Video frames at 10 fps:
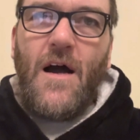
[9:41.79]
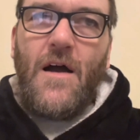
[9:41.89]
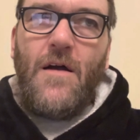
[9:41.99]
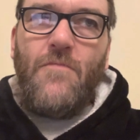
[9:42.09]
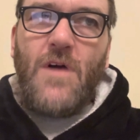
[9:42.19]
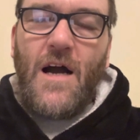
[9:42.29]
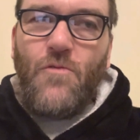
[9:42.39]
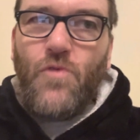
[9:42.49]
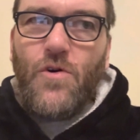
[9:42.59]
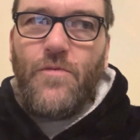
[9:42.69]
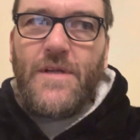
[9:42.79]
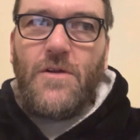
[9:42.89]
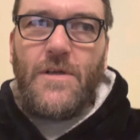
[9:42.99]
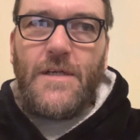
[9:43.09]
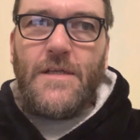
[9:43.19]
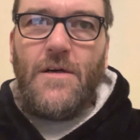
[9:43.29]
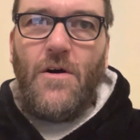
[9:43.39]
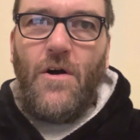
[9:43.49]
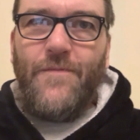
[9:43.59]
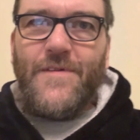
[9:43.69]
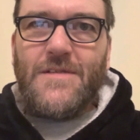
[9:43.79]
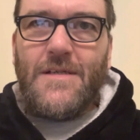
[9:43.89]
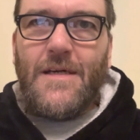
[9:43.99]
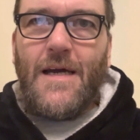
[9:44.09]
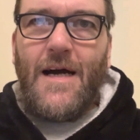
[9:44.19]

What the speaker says: I will be looking, obviously,